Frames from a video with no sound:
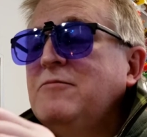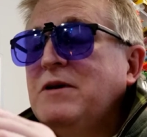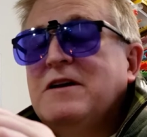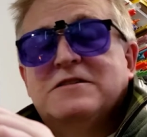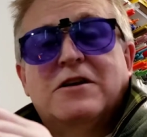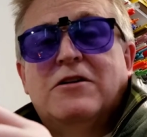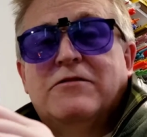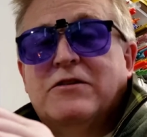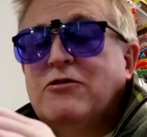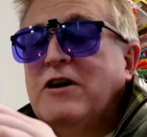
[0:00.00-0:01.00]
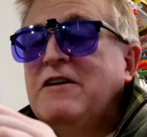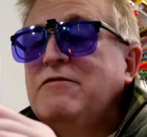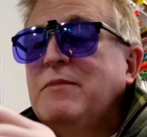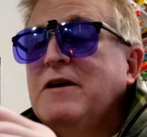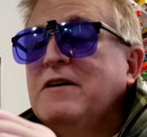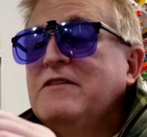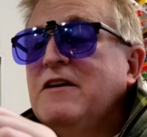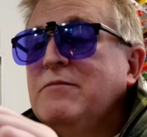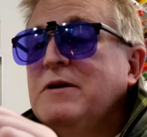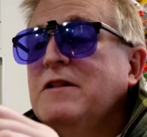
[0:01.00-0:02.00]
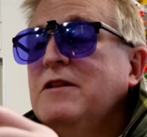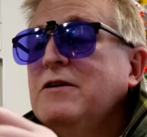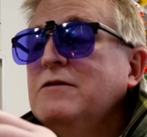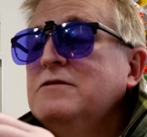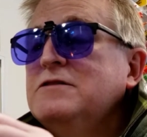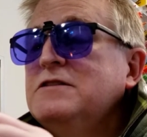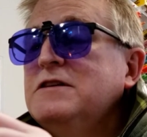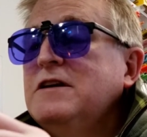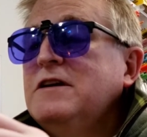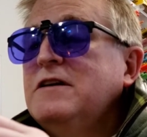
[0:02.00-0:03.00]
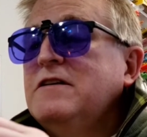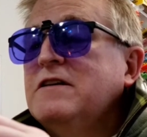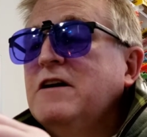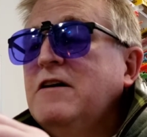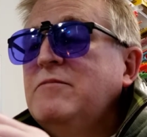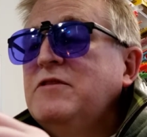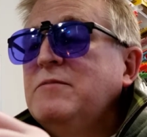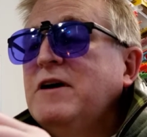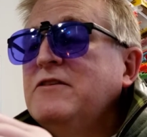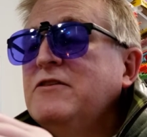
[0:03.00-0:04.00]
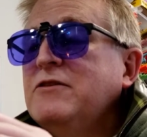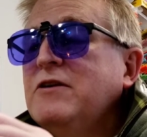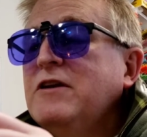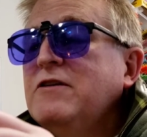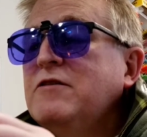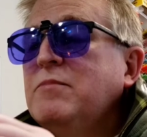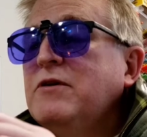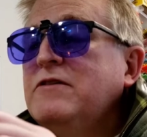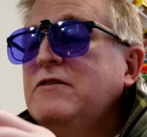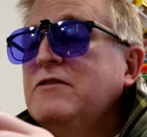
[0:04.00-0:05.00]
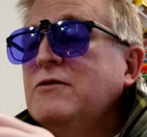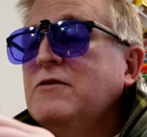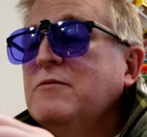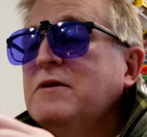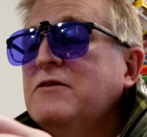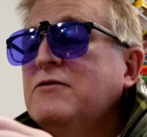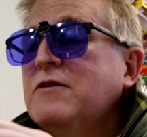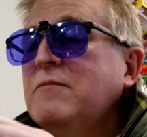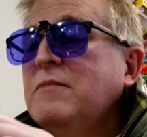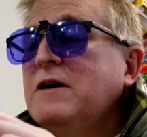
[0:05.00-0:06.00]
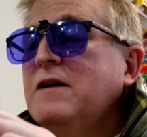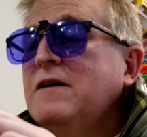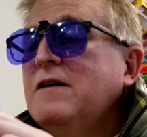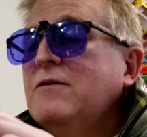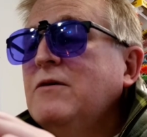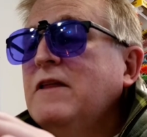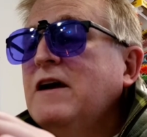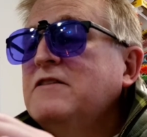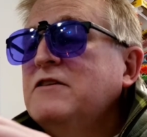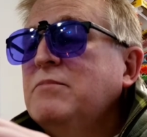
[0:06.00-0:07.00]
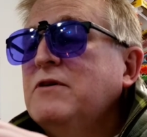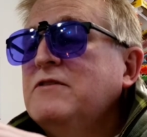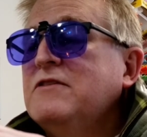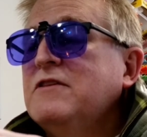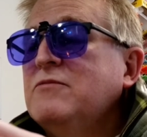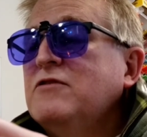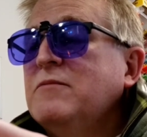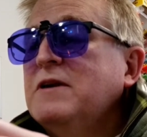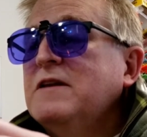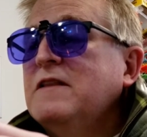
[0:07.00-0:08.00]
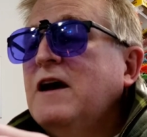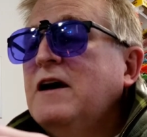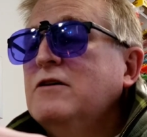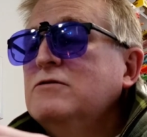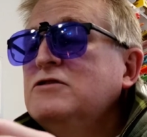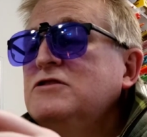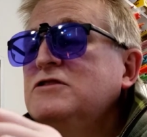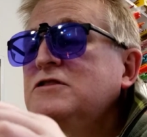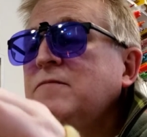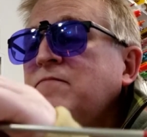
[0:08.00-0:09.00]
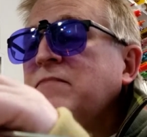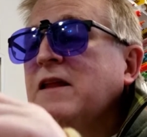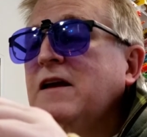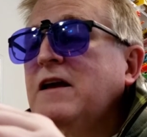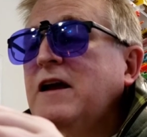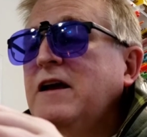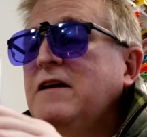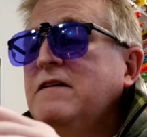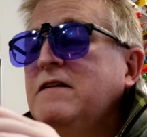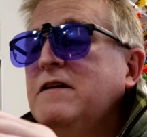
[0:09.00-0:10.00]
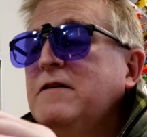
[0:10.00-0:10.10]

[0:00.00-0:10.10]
because all of the craft markets have been closed, to come to my studio to purchase ornaments from me. Well, they actually purchase them from me in the house. And